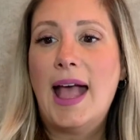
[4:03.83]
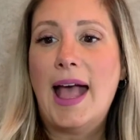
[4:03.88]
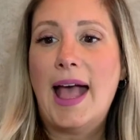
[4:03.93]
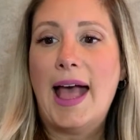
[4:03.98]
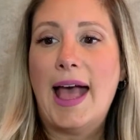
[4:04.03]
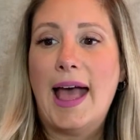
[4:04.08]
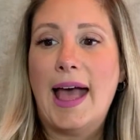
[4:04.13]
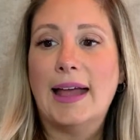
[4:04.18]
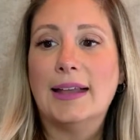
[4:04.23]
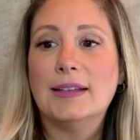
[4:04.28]

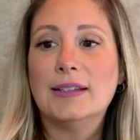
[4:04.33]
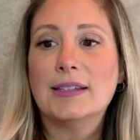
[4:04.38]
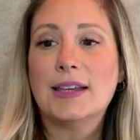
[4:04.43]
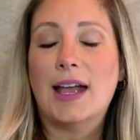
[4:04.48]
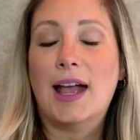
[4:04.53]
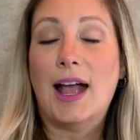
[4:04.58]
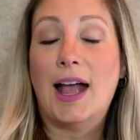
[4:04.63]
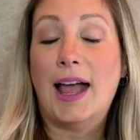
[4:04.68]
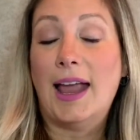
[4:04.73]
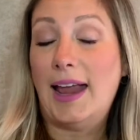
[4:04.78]
And
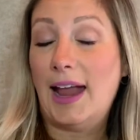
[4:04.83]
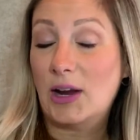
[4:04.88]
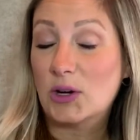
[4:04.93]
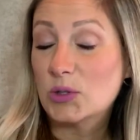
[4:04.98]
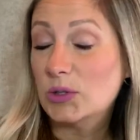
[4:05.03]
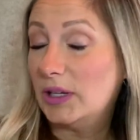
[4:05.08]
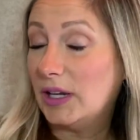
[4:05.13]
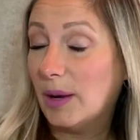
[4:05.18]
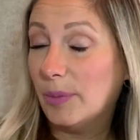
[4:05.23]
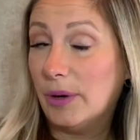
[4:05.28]
I
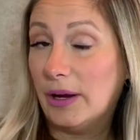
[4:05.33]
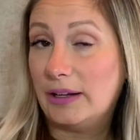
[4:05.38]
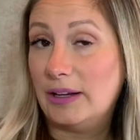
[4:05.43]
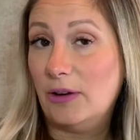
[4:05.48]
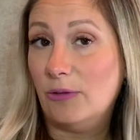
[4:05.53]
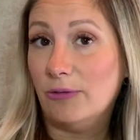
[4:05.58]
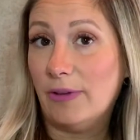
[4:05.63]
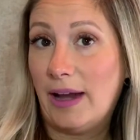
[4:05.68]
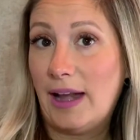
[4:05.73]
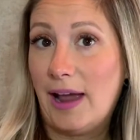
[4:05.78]
actually got
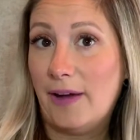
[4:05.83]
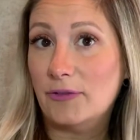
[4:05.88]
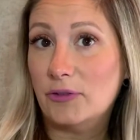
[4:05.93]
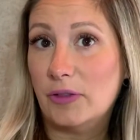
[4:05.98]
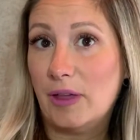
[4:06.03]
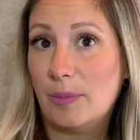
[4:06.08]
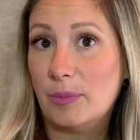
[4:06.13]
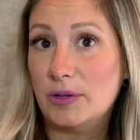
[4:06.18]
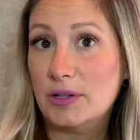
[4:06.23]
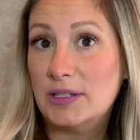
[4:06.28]
pregnant right after
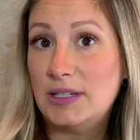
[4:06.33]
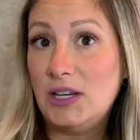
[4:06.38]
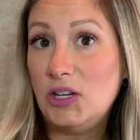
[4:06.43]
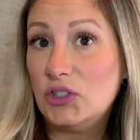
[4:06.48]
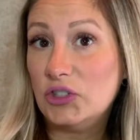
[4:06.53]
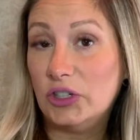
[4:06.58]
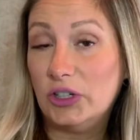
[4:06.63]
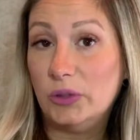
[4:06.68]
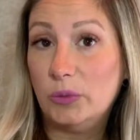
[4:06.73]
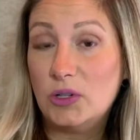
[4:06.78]
that
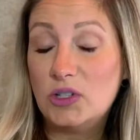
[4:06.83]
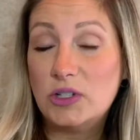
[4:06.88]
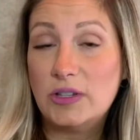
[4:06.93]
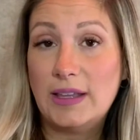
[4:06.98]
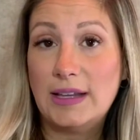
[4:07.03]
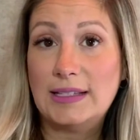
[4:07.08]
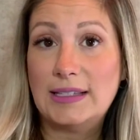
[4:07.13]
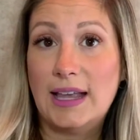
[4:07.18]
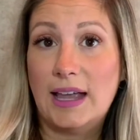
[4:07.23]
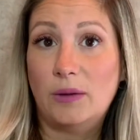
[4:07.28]
procedure, which
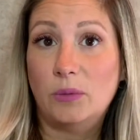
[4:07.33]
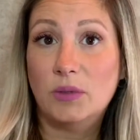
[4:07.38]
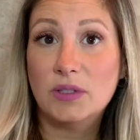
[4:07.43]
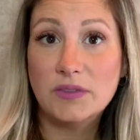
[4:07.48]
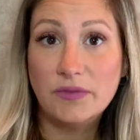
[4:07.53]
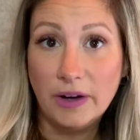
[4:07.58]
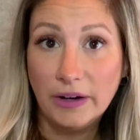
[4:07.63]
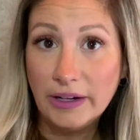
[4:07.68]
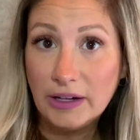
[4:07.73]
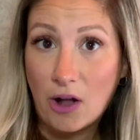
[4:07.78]
they said
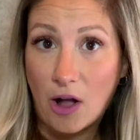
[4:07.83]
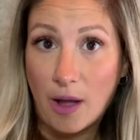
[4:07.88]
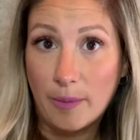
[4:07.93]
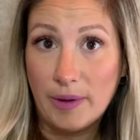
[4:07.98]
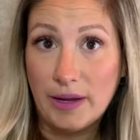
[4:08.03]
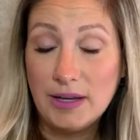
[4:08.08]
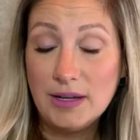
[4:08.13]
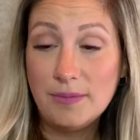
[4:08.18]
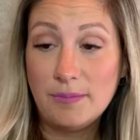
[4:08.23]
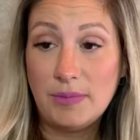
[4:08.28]
was very
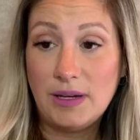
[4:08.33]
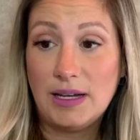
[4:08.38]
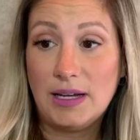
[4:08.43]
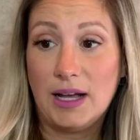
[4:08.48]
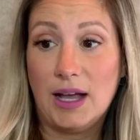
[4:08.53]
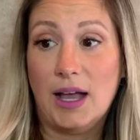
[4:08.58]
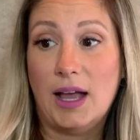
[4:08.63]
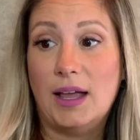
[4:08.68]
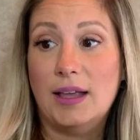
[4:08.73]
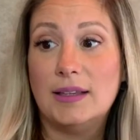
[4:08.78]
common
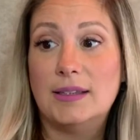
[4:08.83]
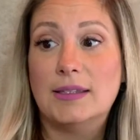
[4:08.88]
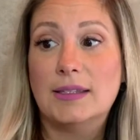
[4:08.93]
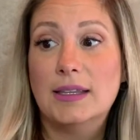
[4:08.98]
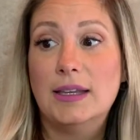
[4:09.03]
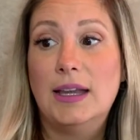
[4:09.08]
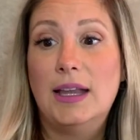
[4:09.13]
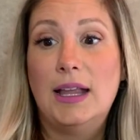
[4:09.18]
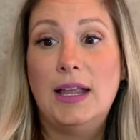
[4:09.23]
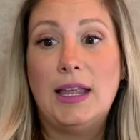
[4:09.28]
because
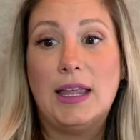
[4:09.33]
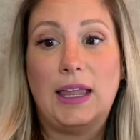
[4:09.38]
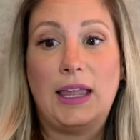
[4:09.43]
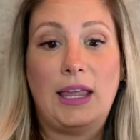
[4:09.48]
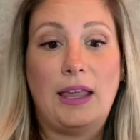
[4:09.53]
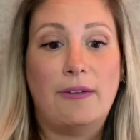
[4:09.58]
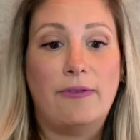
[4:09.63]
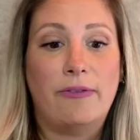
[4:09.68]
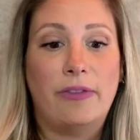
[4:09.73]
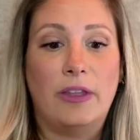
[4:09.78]

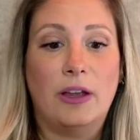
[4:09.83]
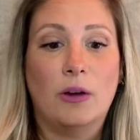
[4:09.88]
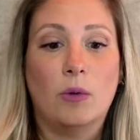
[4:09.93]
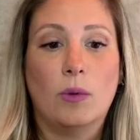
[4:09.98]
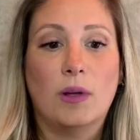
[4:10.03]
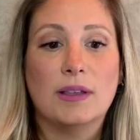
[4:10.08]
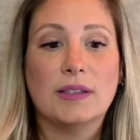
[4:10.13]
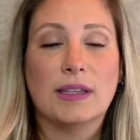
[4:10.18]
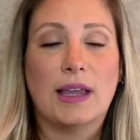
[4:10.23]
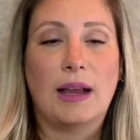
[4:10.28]
if there
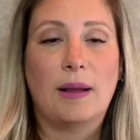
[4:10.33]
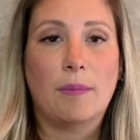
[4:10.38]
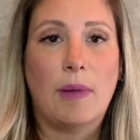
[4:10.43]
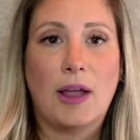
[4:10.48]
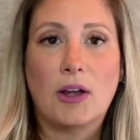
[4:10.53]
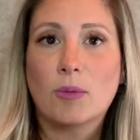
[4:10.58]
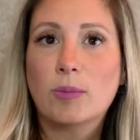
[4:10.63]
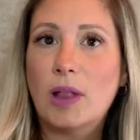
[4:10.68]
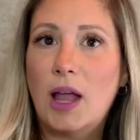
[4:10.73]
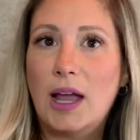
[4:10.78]
was like
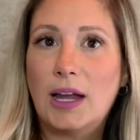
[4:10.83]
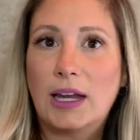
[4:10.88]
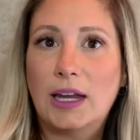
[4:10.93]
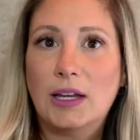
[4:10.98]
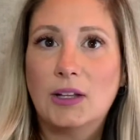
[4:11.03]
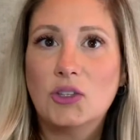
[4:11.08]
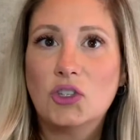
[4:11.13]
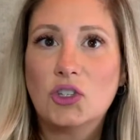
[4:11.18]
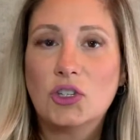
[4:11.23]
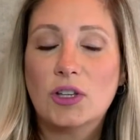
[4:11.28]
minor
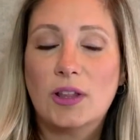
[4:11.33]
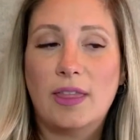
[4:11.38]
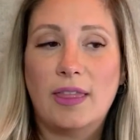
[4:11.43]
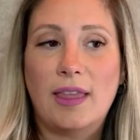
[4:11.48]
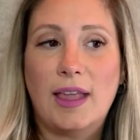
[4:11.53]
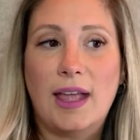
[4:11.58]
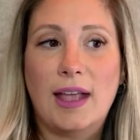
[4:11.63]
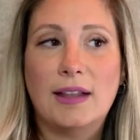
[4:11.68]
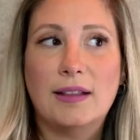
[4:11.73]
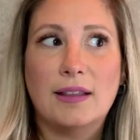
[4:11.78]
blockage,
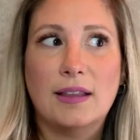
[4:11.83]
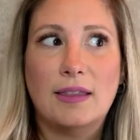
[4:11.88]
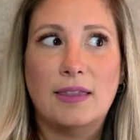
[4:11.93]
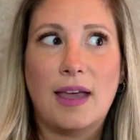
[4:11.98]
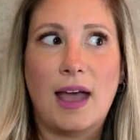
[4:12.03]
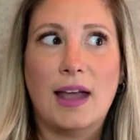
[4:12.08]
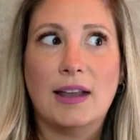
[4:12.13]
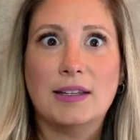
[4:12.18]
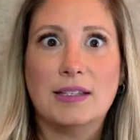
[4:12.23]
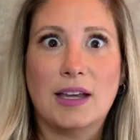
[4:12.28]
then
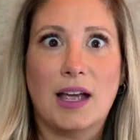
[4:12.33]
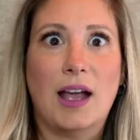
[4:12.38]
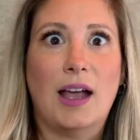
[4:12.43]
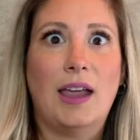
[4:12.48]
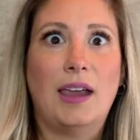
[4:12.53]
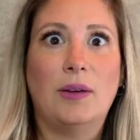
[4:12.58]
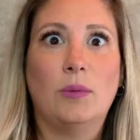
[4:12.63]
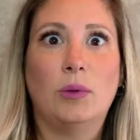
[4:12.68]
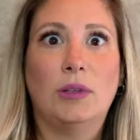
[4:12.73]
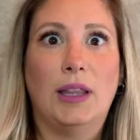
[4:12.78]
that
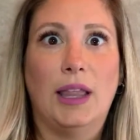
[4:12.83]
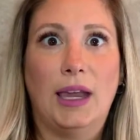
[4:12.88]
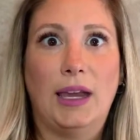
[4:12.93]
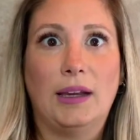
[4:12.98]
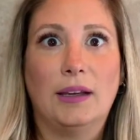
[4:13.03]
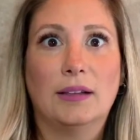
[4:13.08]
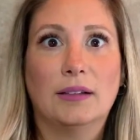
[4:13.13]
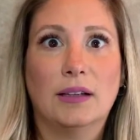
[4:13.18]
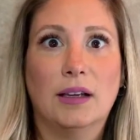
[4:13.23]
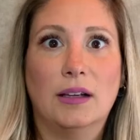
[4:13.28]
dye would
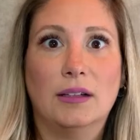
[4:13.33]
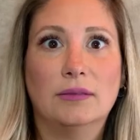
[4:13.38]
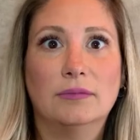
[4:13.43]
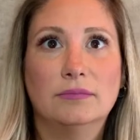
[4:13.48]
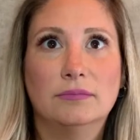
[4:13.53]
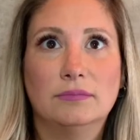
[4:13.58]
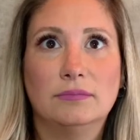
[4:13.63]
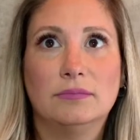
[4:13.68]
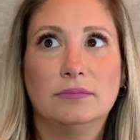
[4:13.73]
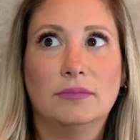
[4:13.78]
like
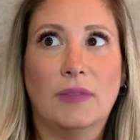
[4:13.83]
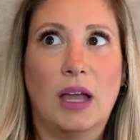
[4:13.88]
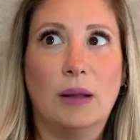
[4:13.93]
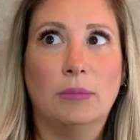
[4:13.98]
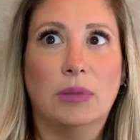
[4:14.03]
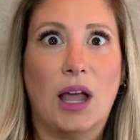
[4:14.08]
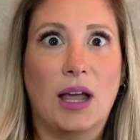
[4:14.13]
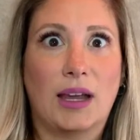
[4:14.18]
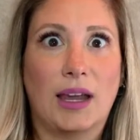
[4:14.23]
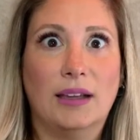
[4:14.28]

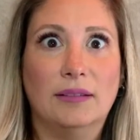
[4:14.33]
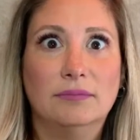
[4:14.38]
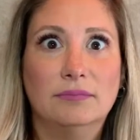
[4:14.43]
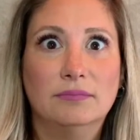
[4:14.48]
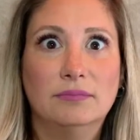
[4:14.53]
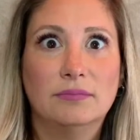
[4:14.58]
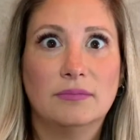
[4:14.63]
unblock it.